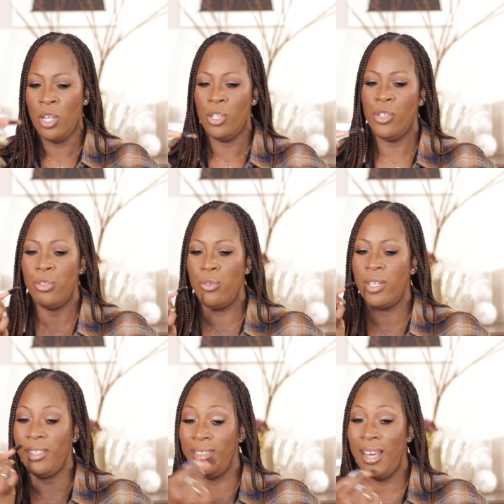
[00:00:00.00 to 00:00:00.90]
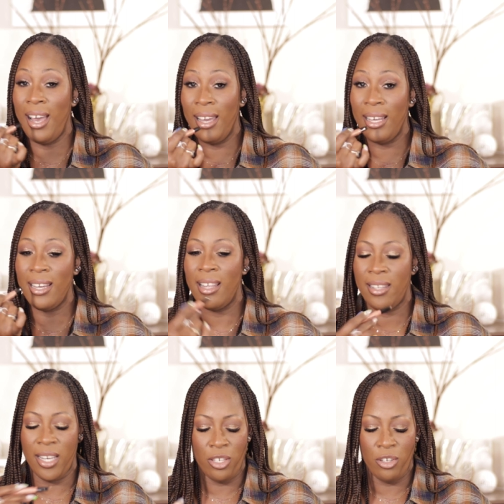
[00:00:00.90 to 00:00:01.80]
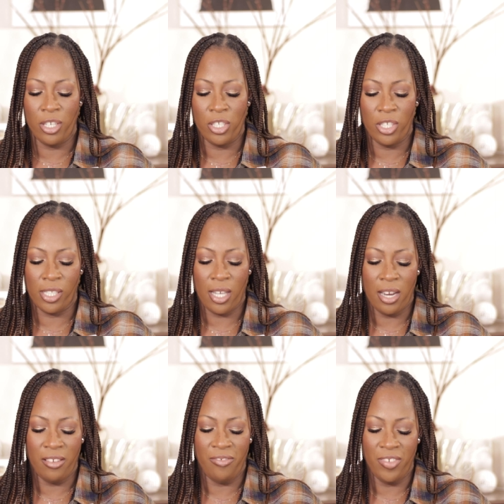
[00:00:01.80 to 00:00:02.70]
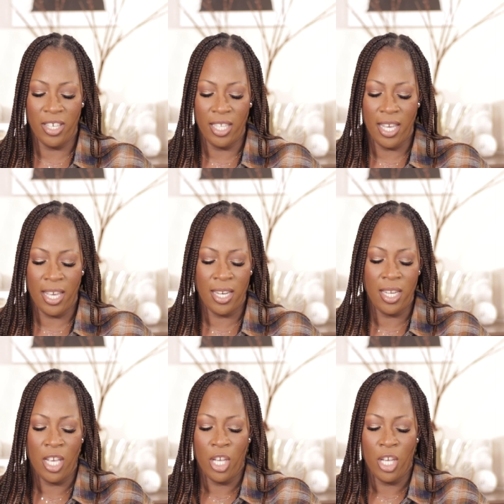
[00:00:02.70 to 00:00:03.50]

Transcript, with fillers: So you can line and then you can just kind of fill in.